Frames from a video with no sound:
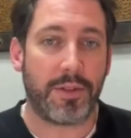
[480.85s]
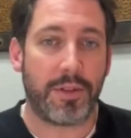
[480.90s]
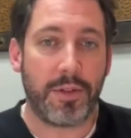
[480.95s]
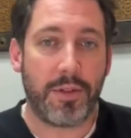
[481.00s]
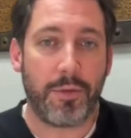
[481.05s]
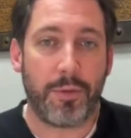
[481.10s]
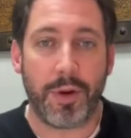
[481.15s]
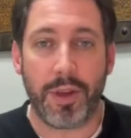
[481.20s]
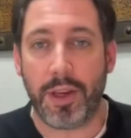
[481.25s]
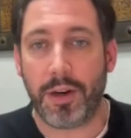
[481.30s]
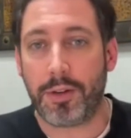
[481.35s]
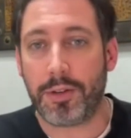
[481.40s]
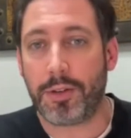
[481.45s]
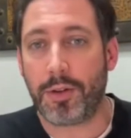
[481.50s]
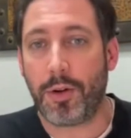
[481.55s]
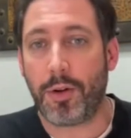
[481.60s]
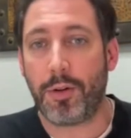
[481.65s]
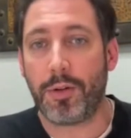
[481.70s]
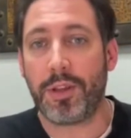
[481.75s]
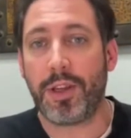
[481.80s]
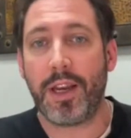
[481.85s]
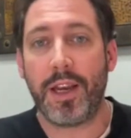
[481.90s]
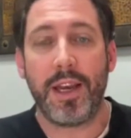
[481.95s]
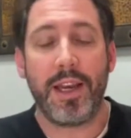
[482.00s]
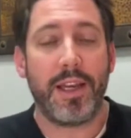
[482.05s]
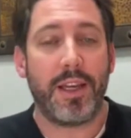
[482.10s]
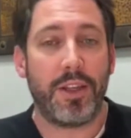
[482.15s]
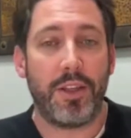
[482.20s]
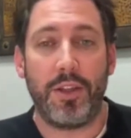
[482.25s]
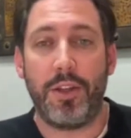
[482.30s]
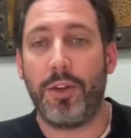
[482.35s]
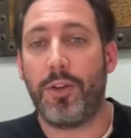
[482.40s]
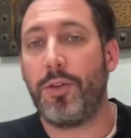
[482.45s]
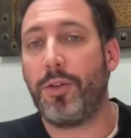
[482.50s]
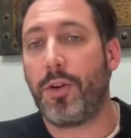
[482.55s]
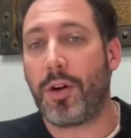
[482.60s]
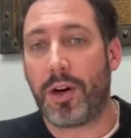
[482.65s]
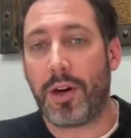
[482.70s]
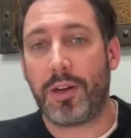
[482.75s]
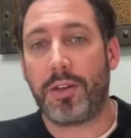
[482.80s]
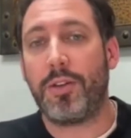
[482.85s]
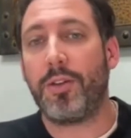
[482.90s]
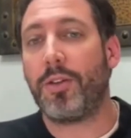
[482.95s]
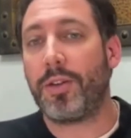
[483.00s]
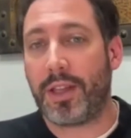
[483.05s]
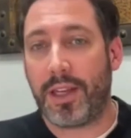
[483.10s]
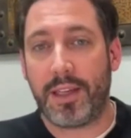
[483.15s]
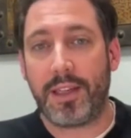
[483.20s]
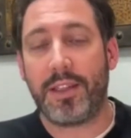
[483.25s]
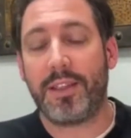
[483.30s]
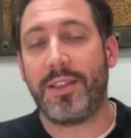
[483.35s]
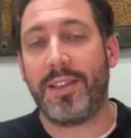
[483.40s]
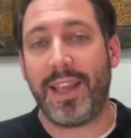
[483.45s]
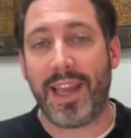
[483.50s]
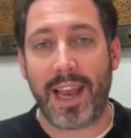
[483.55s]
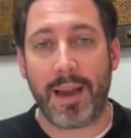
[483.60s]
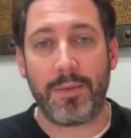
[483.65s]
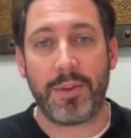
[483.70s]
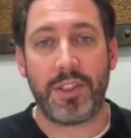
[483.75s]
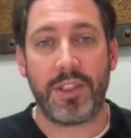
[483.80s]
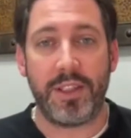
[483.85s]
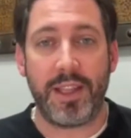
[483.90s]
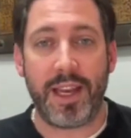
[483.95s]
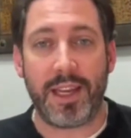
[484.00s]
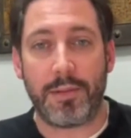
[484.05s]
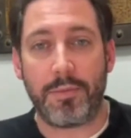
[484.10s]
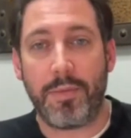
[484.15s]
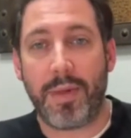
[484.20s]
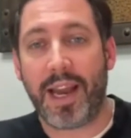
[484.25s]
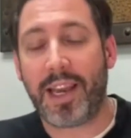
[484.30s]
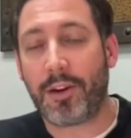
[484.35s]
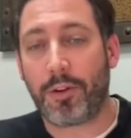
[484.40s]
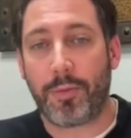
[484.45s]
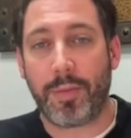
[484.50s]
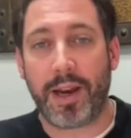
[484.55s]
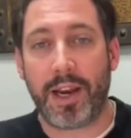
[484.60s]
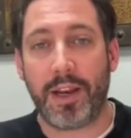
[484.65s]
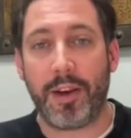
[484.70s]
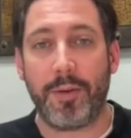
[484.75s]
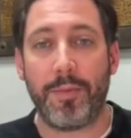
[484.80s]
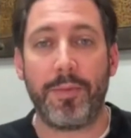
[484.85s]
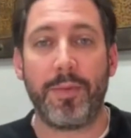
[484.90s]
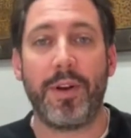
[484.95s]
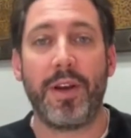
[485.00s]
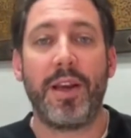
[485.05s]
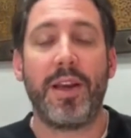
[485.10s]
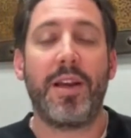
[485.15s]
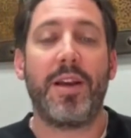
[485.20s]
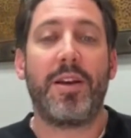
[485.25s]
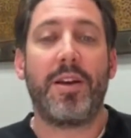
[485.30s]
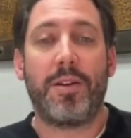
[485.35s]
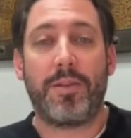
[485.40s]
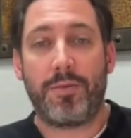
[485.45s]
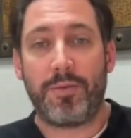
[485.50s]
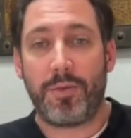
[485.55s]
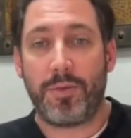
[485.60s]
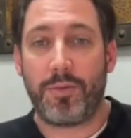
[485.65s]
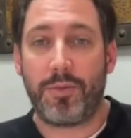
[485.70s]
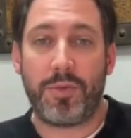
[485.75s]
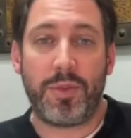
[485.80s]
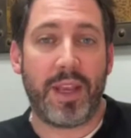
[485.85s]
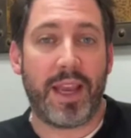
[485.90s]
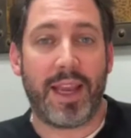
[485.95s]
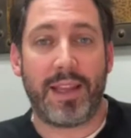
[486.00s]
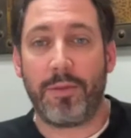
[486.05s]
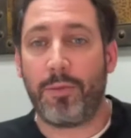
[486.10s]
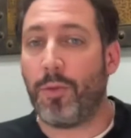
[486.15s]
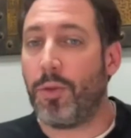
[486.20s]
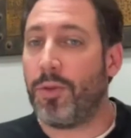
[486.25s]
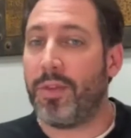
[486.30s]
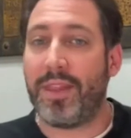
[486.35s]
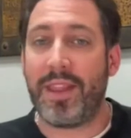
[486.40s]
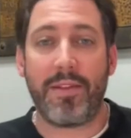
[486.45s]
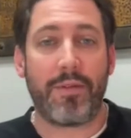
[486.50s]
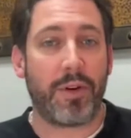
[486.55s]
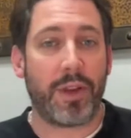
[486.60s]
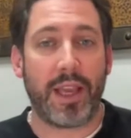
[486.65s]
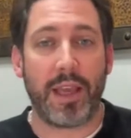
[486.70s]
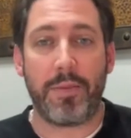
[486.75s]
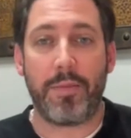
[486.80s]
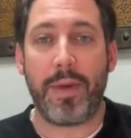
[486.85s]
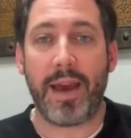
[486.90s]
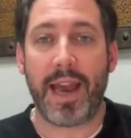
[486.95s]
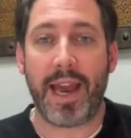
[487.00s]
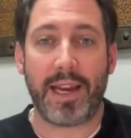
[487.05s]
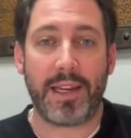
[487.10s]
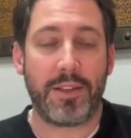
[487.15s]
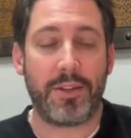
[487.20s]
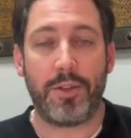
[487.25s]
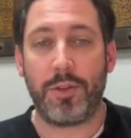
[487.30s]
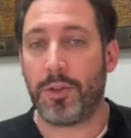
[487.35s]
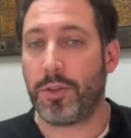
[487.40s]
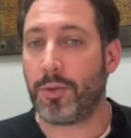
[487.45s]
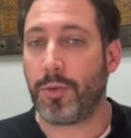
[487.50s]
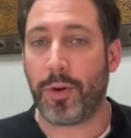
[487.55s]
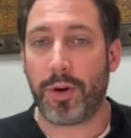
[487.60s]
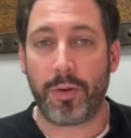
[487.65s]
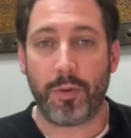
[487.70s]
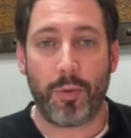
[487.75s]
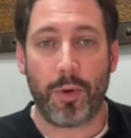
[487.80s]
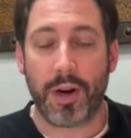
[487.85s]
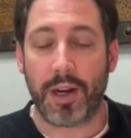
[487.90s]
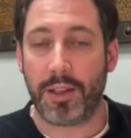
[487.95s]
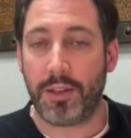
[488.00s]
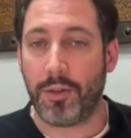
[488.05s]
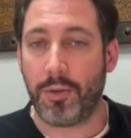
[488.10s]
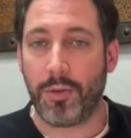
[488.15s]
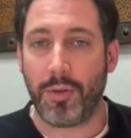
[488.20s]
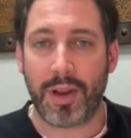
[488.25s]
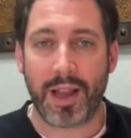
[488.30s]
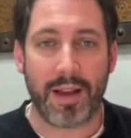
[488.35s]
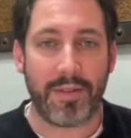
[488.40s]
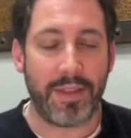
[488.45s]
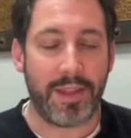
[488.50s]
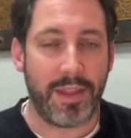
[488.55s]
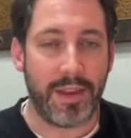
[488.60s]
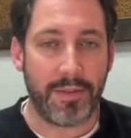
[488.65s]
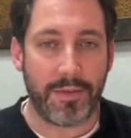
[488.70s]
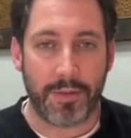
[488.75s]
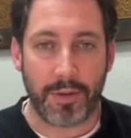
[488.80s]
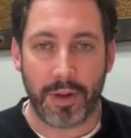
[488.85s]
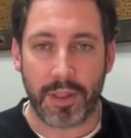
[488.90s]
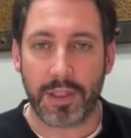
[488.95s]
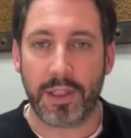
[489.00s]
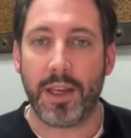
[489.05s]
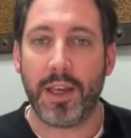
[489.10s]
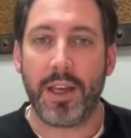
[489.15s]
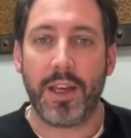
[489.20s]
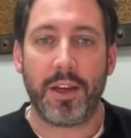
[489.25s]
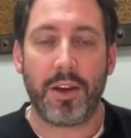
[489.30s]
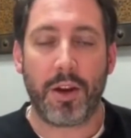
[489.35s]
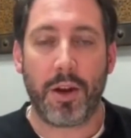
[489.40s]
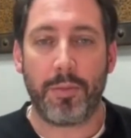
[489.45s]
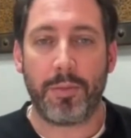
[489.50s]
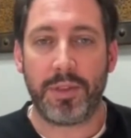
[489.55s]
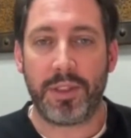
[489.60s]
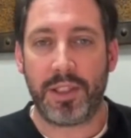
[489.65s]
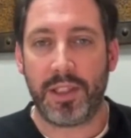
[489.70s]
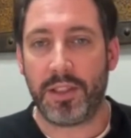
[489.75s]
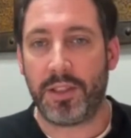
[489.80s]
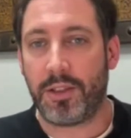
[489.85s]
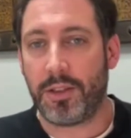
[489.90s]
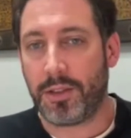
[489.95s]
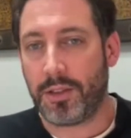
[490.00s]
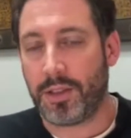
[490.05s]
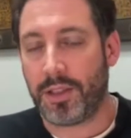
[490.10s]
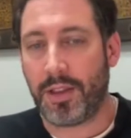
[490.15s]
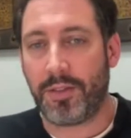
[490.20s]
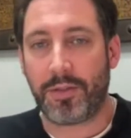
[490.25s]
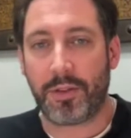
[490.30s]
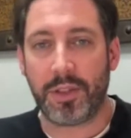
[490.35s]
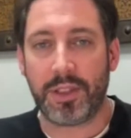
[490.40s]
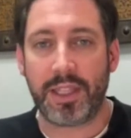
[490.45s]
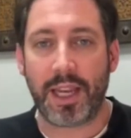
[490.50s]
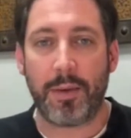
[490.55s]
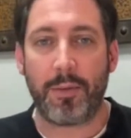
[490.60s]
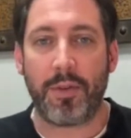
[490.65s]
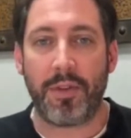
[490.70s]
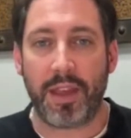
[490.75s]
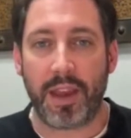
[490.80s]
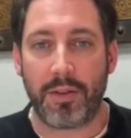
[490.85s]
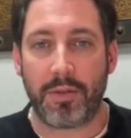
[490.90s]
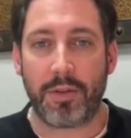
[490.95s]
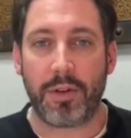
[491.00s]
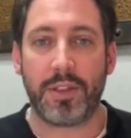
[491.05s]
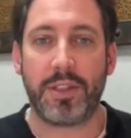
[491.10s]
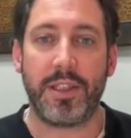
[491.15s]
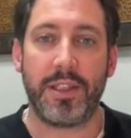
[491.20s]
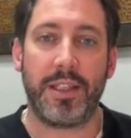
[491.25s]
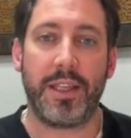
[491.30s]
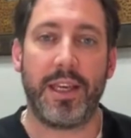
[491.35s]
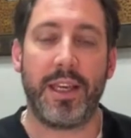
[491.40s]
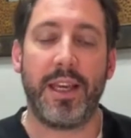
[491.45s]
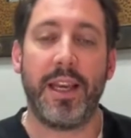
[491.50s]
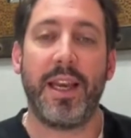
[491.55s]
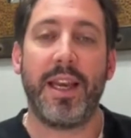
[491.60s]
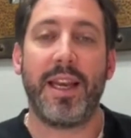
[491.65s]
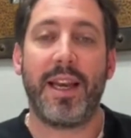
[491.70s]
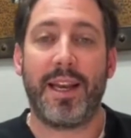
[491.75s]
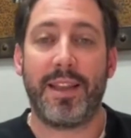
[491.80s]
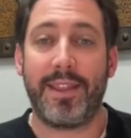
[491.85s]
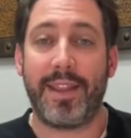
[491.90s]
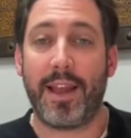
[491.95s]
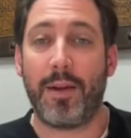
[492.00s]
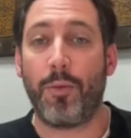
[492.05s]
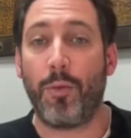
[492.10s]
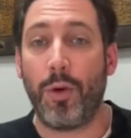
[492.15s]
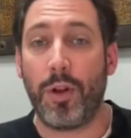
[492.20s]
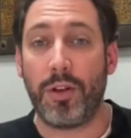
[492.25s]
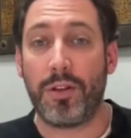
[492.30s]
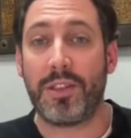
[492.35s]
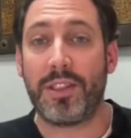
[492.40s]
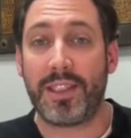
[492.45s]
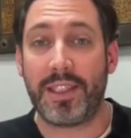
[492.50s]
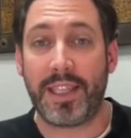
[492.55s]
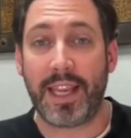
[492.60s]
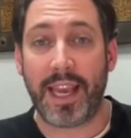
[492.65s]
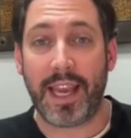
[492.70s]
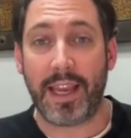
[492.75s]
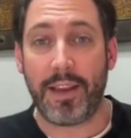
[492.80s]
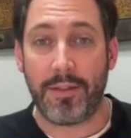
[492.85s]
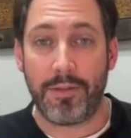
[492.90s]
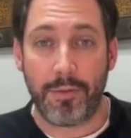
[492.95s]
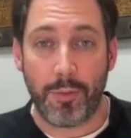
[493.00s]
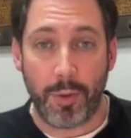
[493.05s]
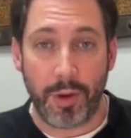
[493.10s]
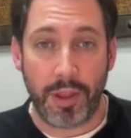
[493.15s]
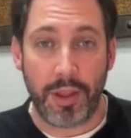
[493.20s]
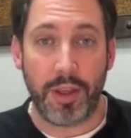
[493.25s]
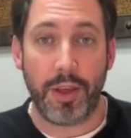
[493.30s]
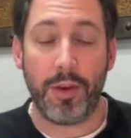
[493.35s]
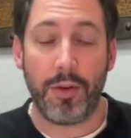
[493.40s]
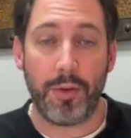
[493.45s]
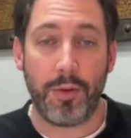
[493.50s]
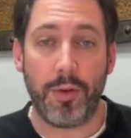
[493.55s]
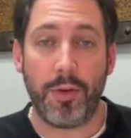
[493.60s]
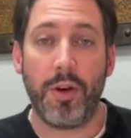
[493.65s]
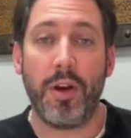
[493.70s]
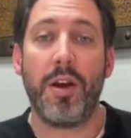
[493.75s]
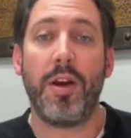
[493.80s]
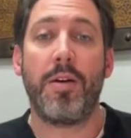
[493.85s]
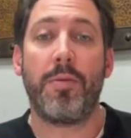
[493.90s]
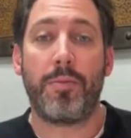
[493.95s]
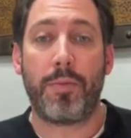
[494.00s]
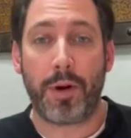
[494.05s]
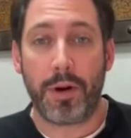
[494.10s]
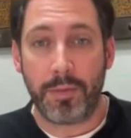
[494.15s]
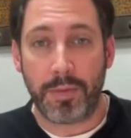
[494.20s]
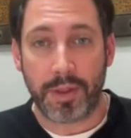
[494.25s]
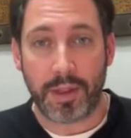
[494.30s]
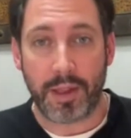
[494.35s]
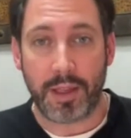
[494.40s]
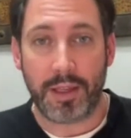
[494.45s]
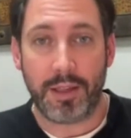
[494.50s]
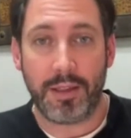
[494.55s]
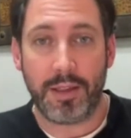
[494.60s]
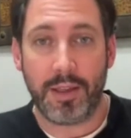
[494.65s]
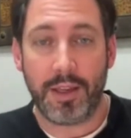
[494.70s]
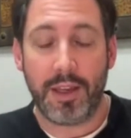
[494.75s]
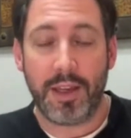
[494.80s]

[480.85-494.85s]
after 3 years old, you are going to damage that microbiome and will never get back to square one. You will have a different composition, different type of diversity, and that will stay with you permanently.